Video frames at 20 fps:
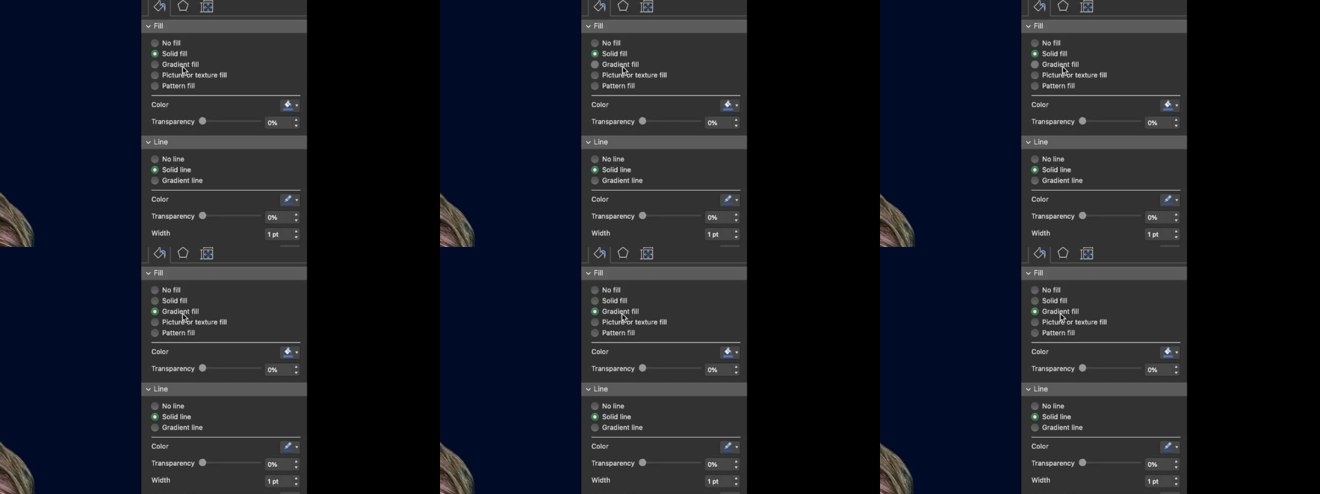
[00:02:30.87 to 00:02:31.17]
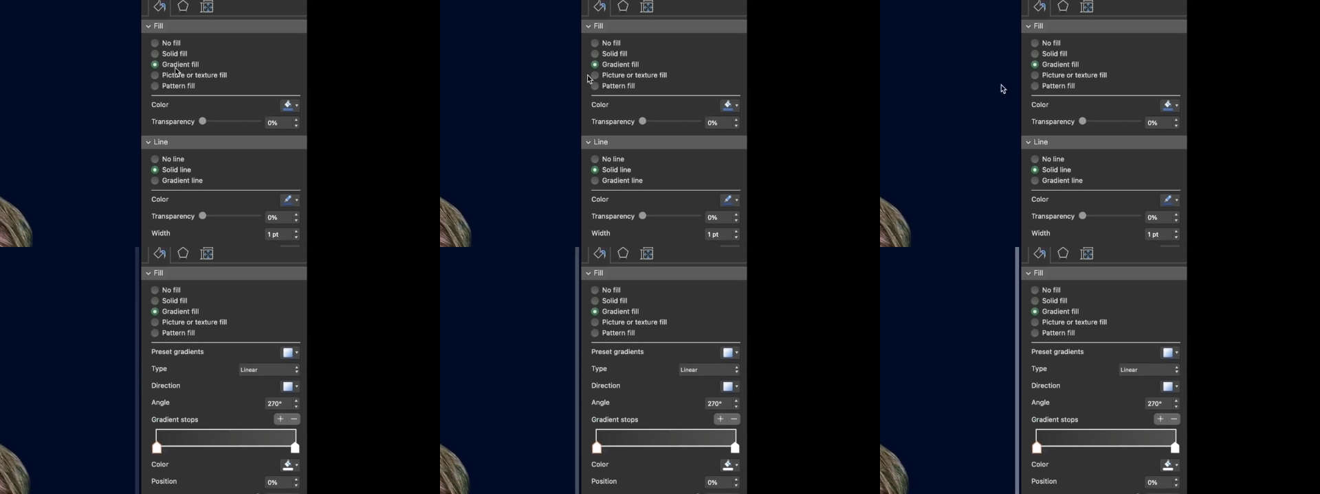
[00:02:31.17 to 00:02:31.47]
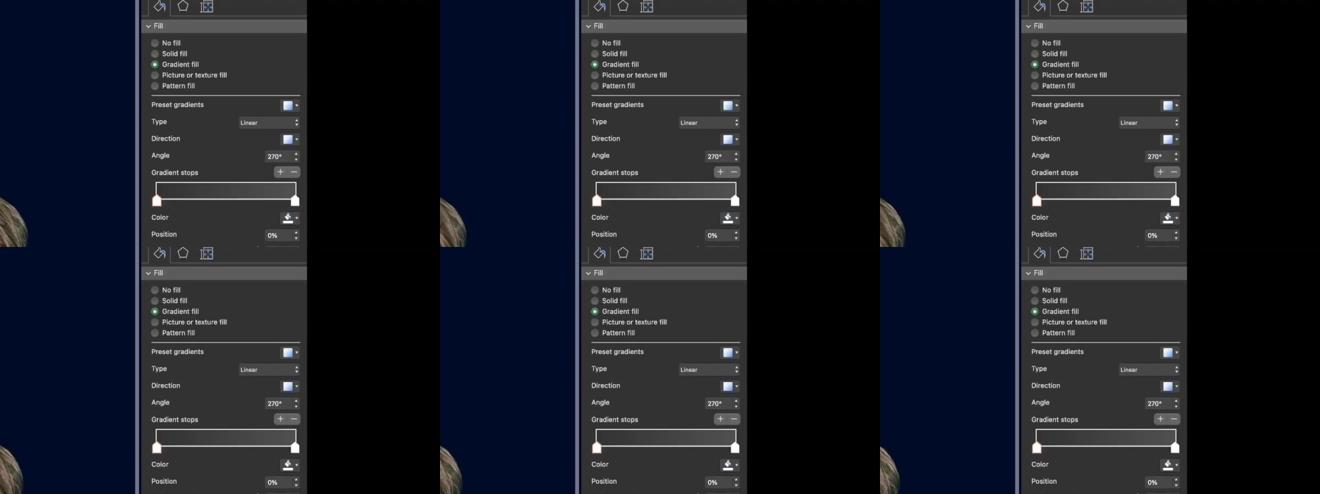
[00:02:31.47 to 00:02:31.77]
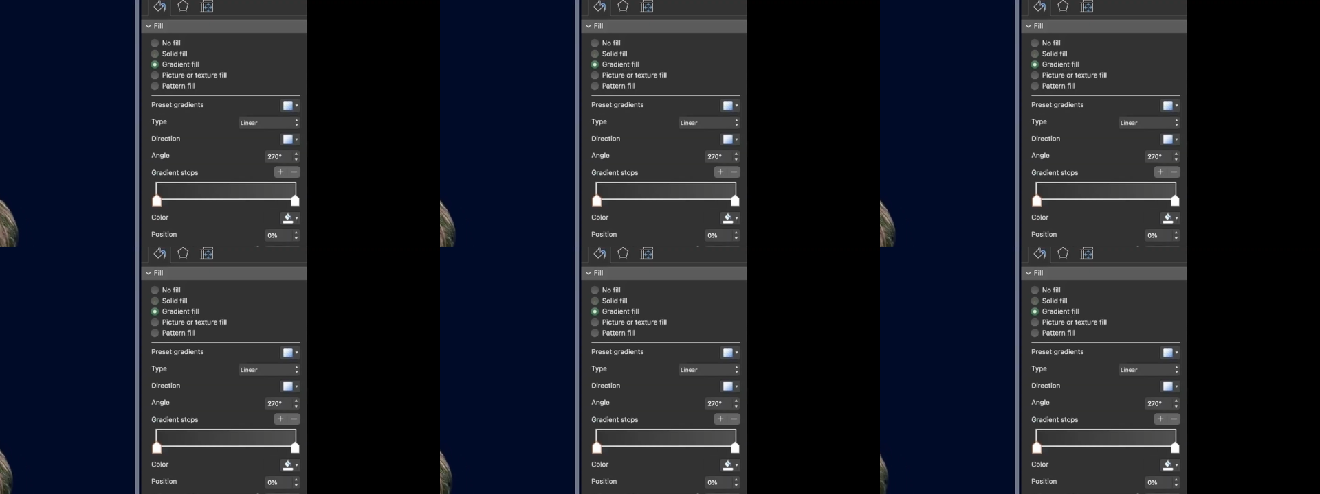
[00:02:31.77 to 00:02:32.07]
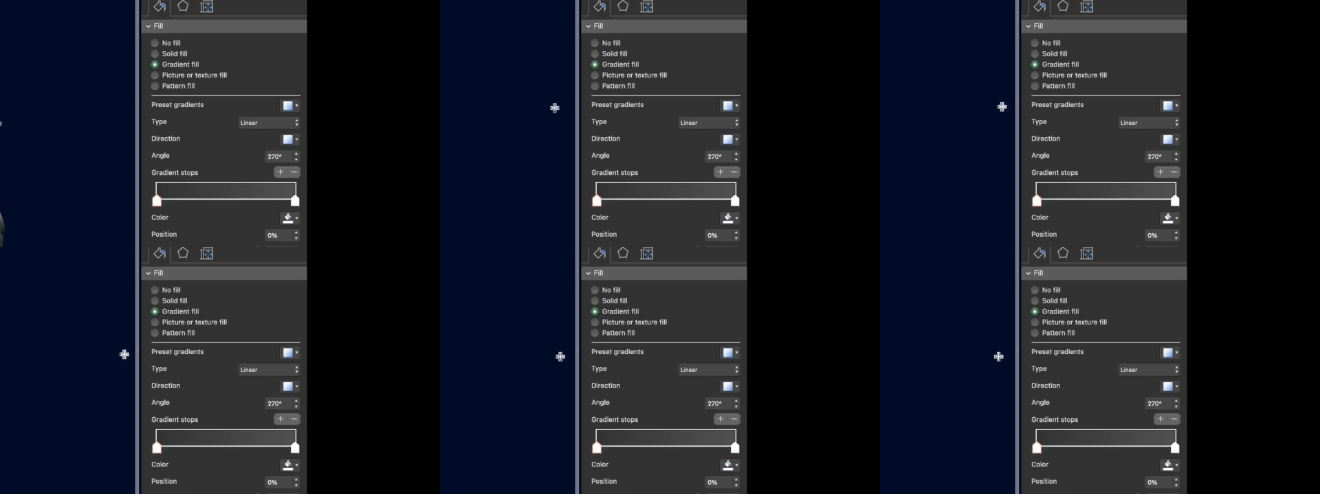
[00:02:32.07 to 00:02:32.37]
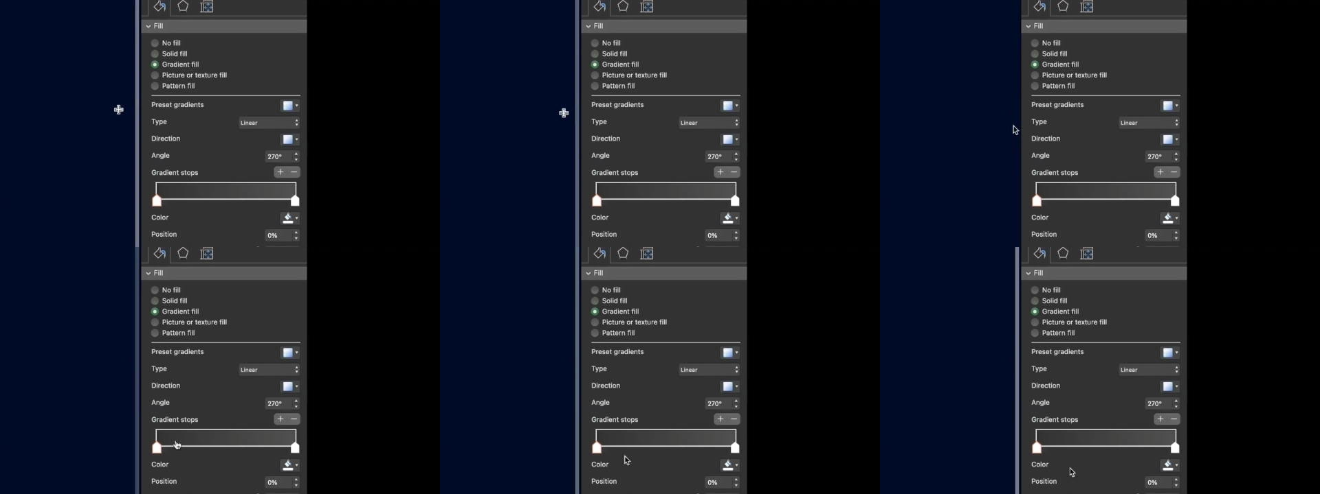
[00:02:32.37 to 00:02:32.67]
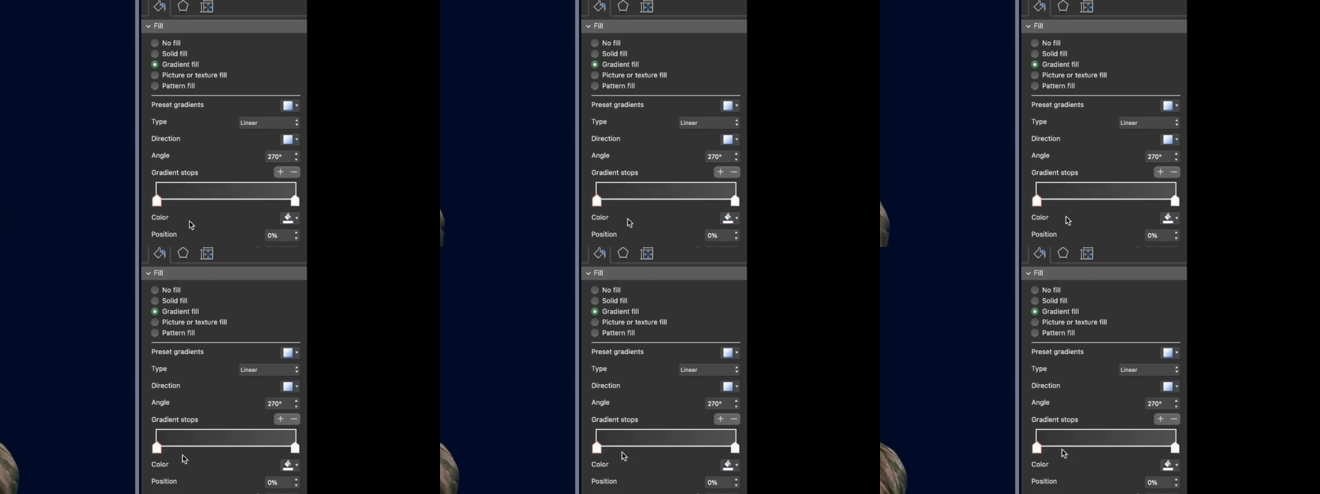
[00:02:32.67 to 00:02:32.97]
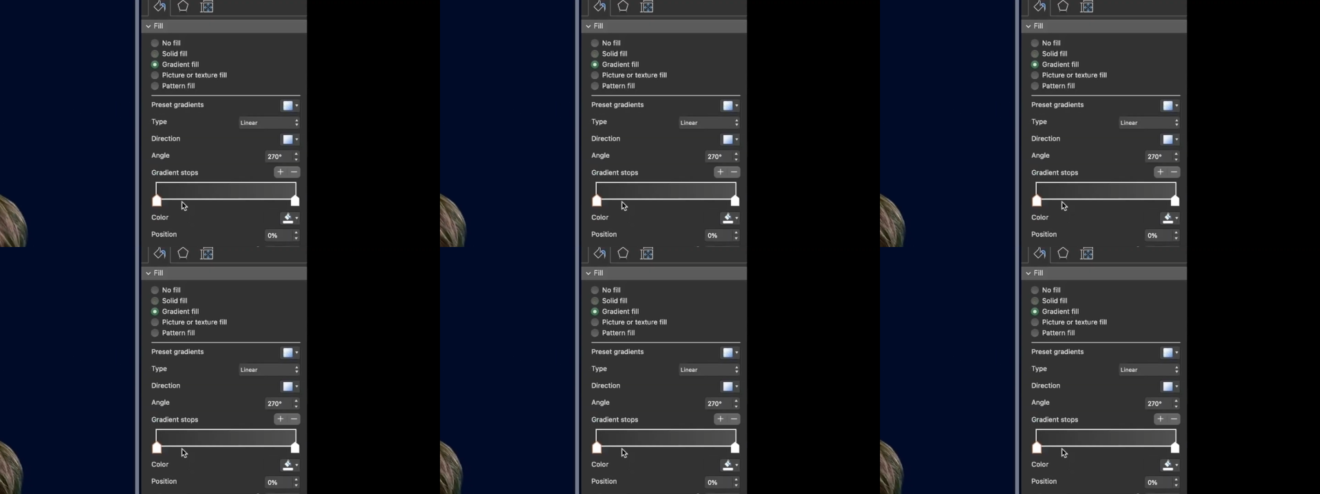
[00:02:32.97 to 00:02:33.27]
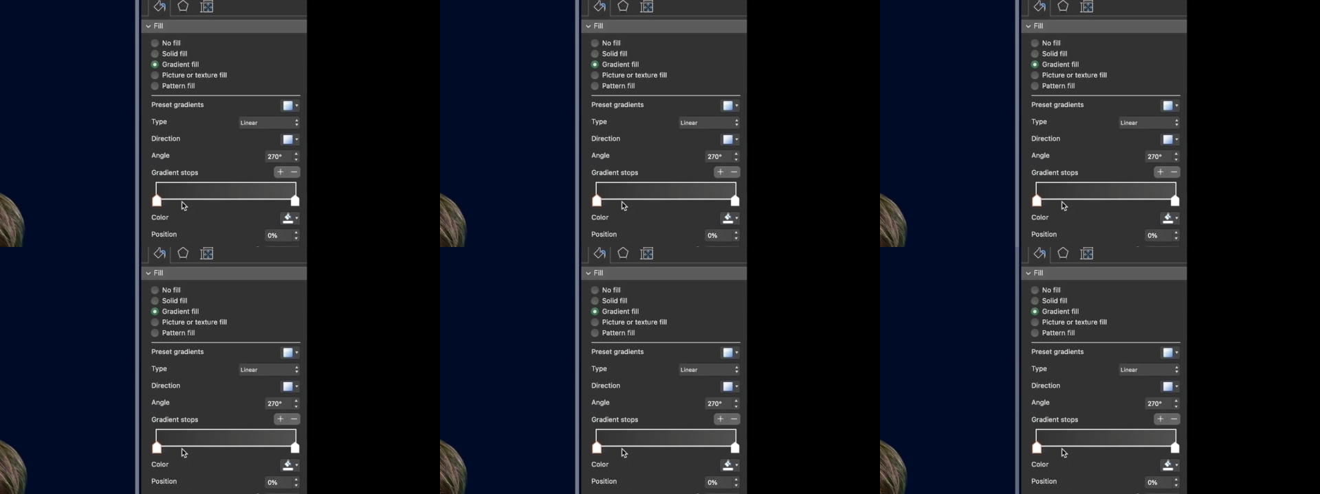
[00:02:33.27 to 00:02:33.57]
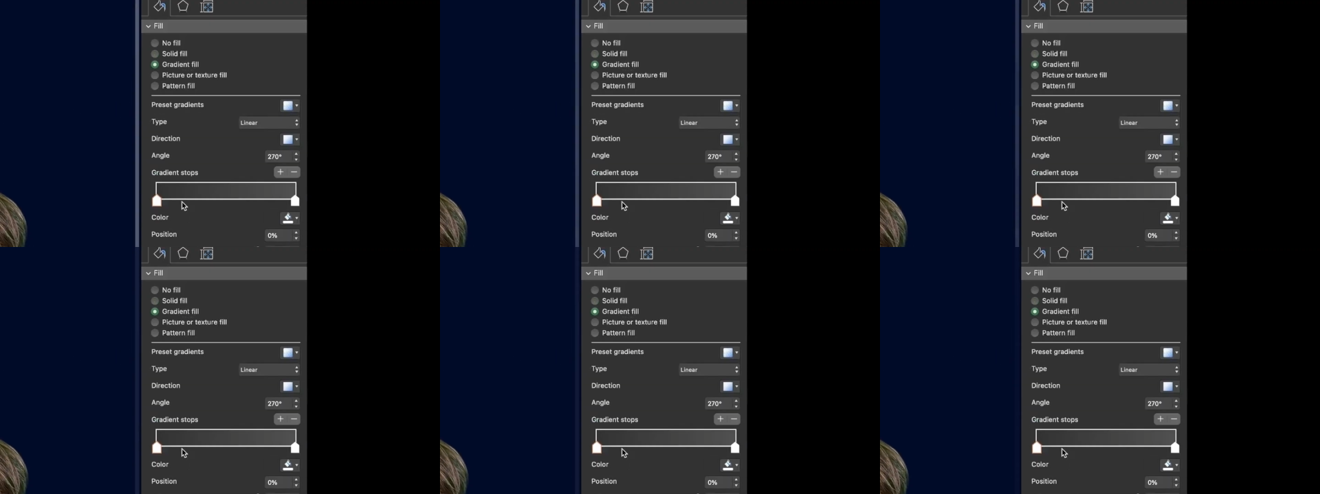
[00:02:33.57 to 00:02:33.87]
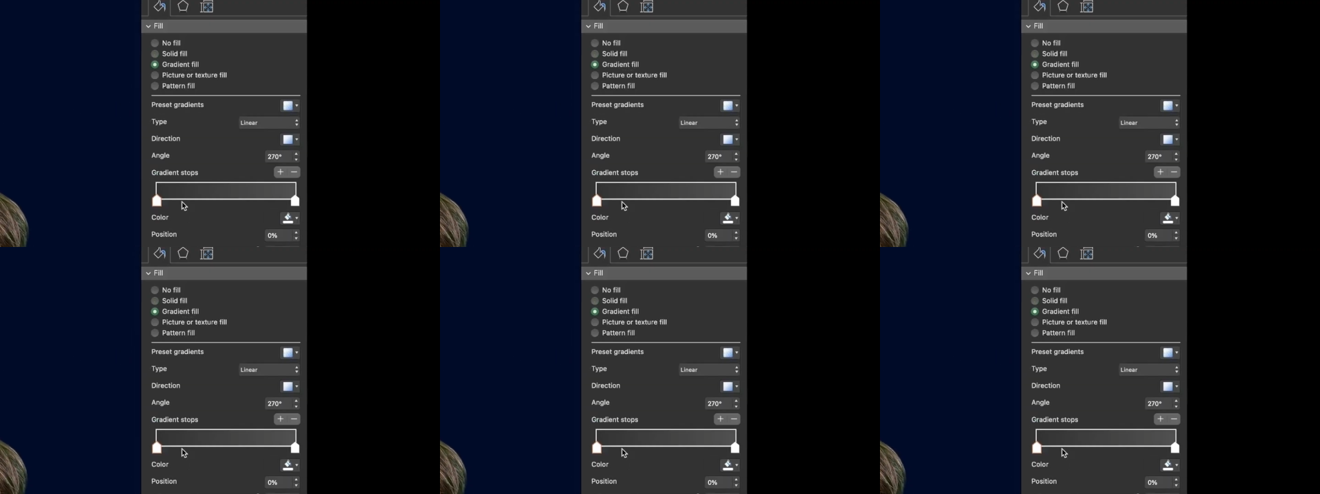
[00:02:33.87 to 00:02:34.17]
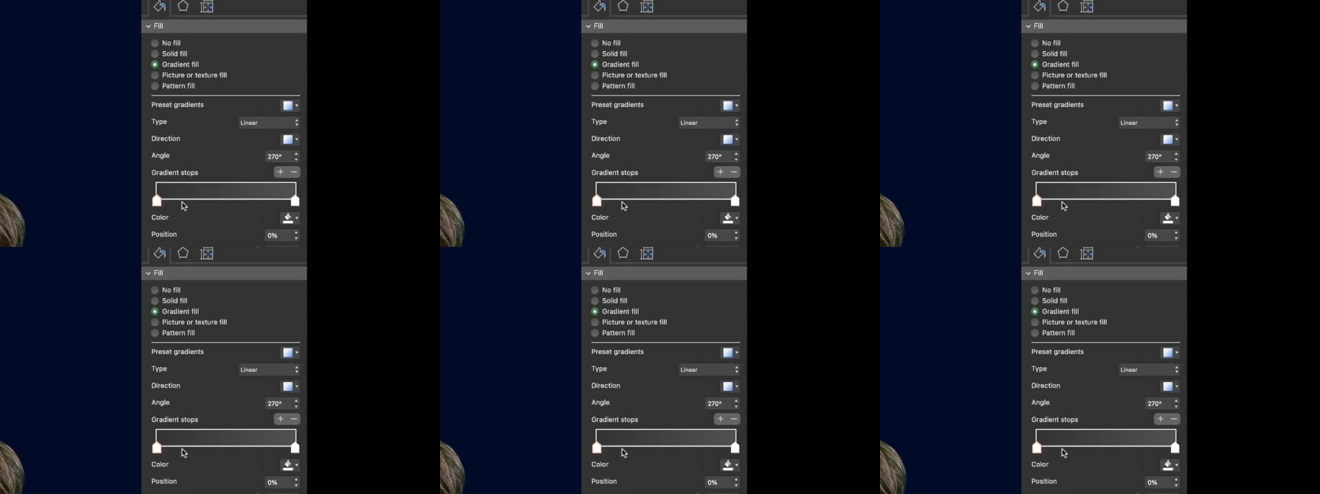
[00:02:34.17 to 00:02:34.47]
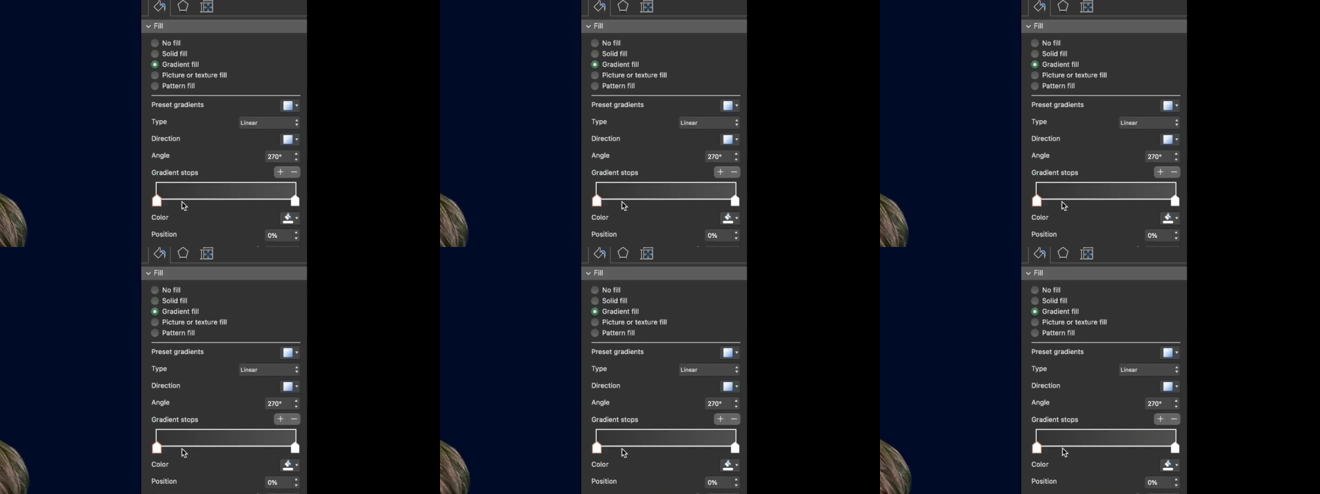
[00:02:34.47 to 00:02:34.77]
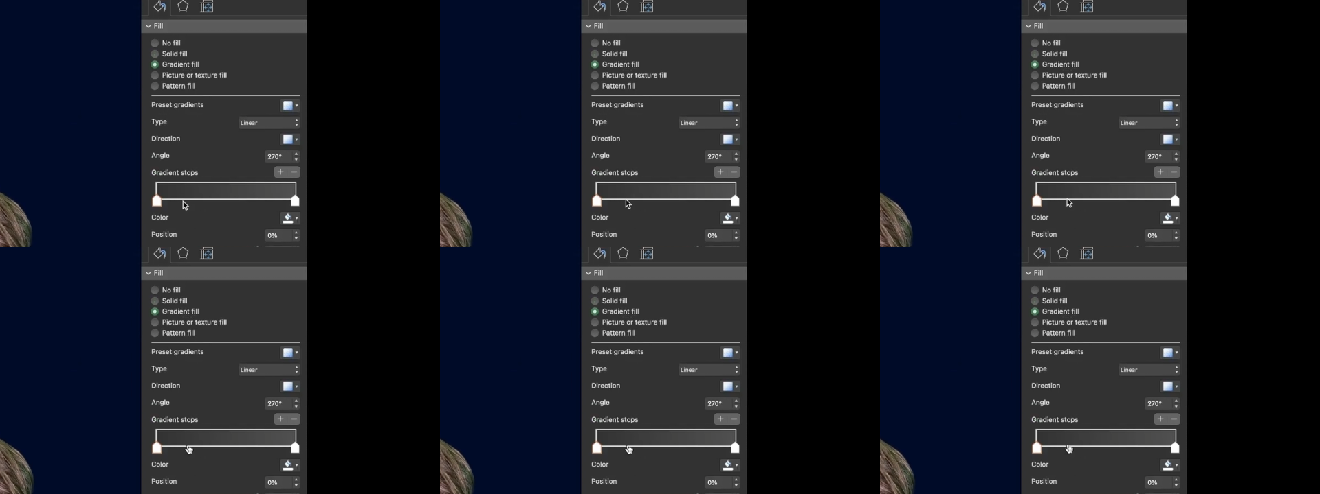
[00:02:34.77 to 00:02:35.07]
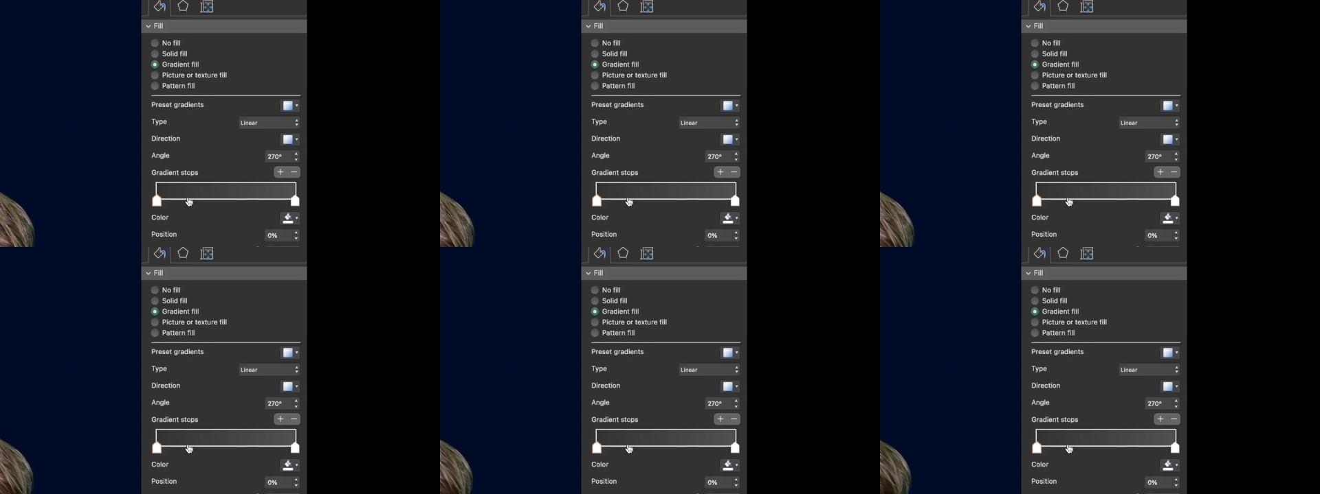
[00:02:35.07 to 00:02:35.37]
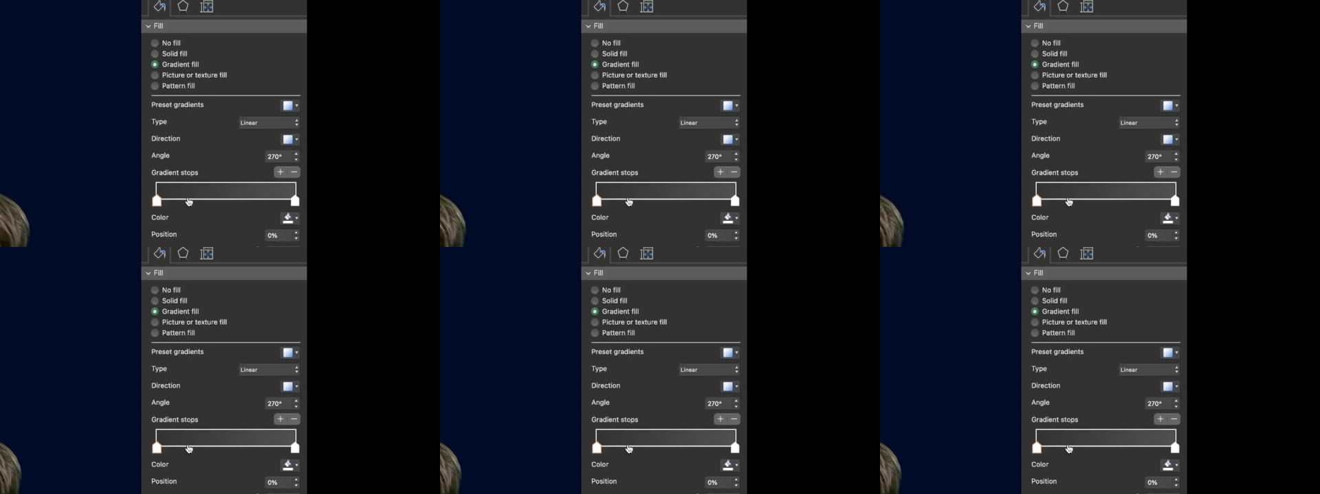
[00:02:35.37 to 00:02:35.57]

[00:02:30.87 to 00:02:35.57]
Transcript: [unreadable: no face in view]